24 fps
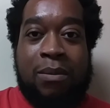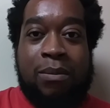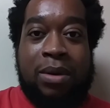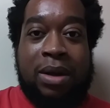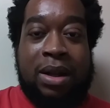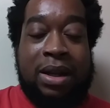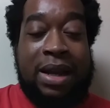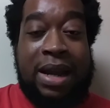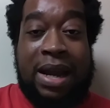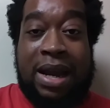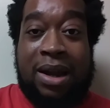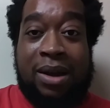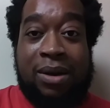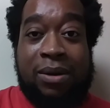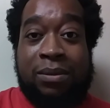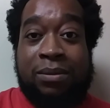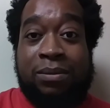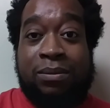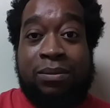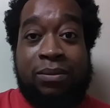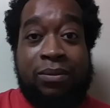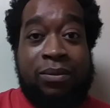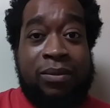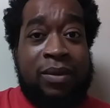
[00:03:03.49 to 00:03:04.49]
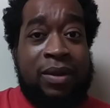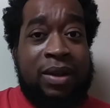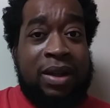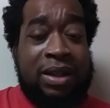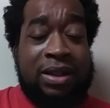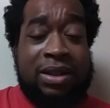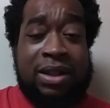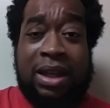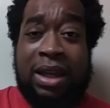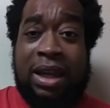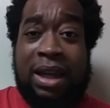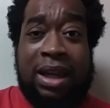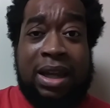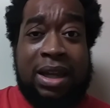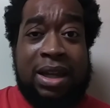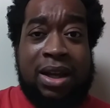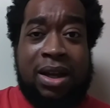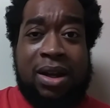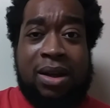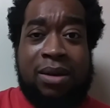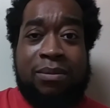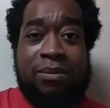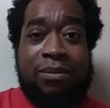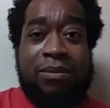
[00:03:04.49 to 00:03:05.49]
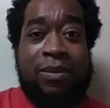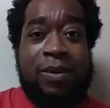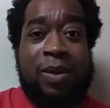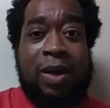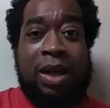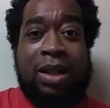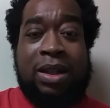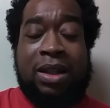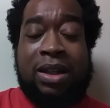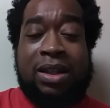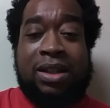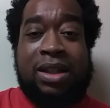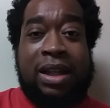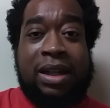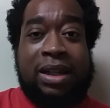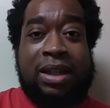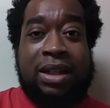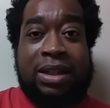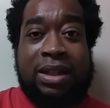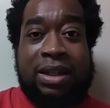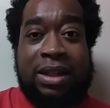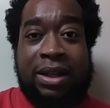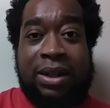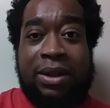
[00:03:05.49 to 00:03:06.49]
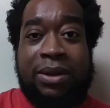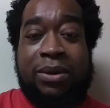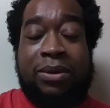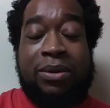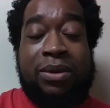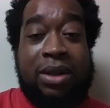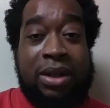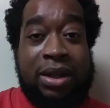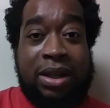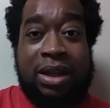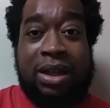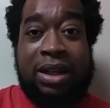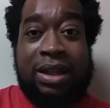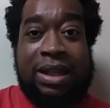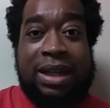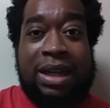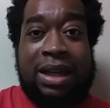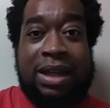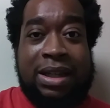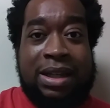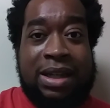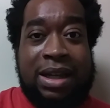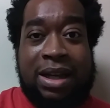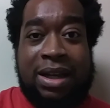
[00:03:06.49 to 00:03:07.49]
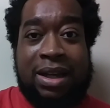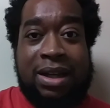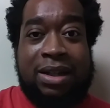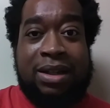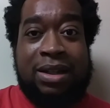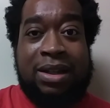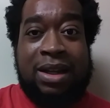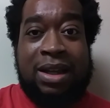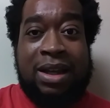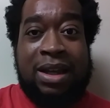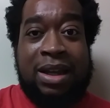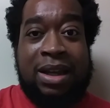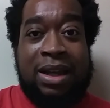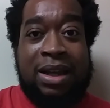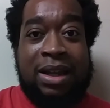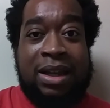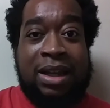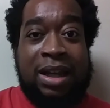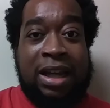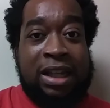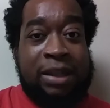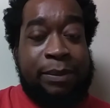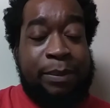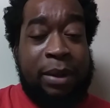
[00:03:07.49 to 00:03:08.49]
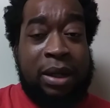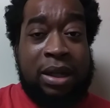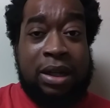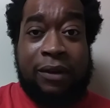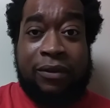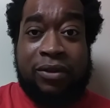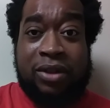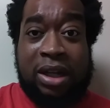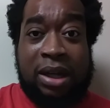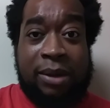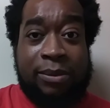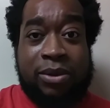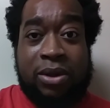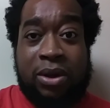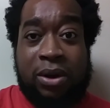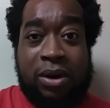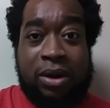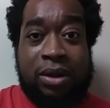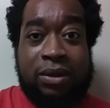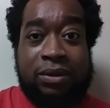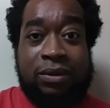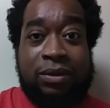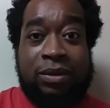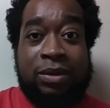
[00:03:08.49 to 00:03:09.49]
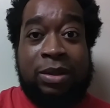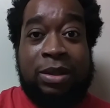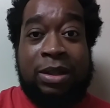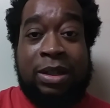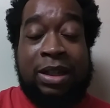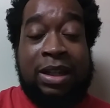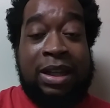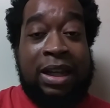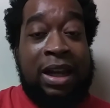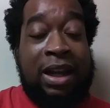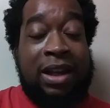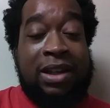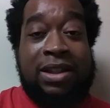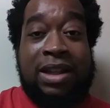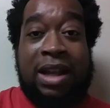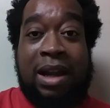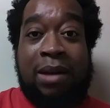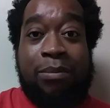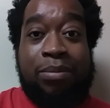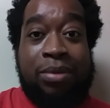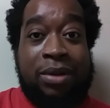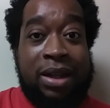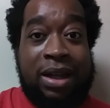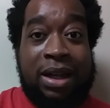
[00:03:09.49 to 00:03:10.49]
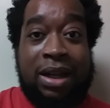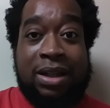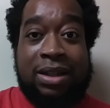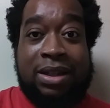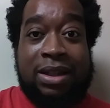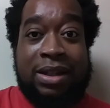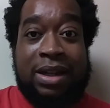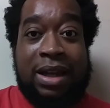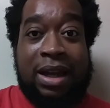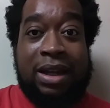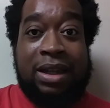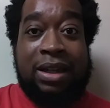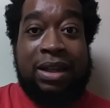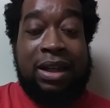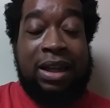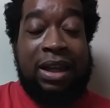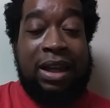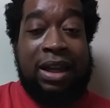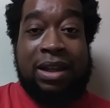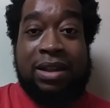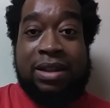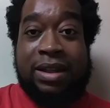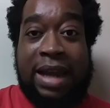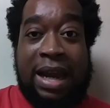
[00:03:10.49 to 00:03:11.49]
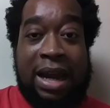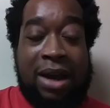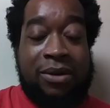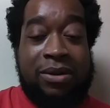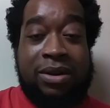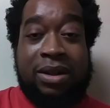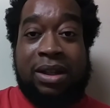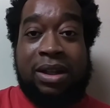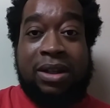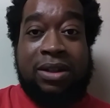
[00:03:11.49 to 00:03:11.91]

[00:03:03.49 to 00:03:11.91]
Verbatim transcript: it's heating up. It looks like a deal could get done. And speaking of James Harden, he's not playing tonight. He is out against Utah.